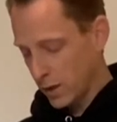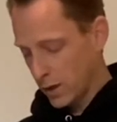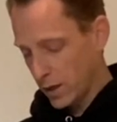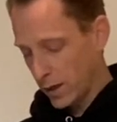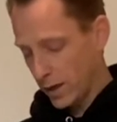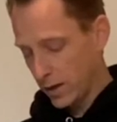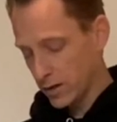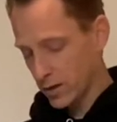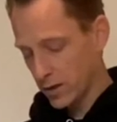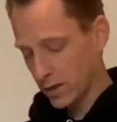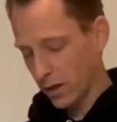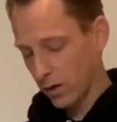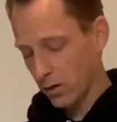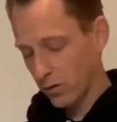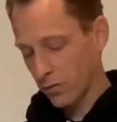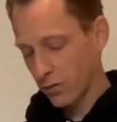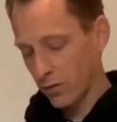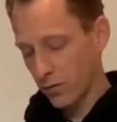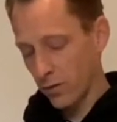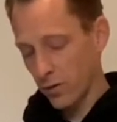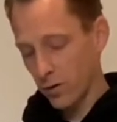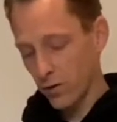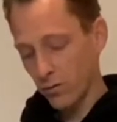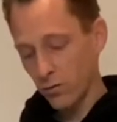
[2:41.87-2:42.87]
instead of
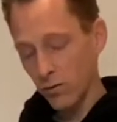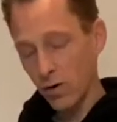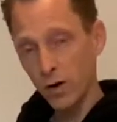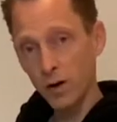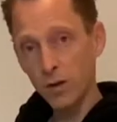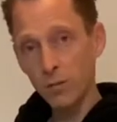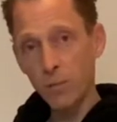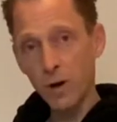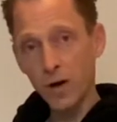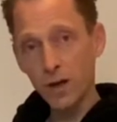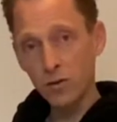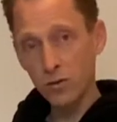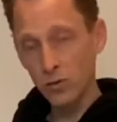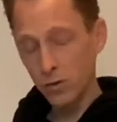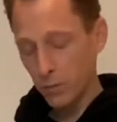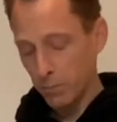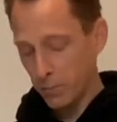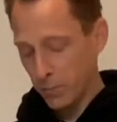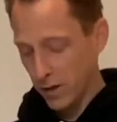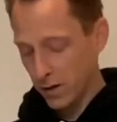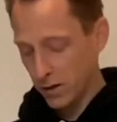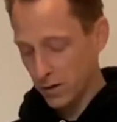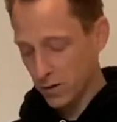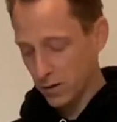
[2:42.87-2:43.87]
running back to the
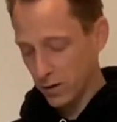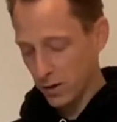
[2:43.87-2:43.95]
pit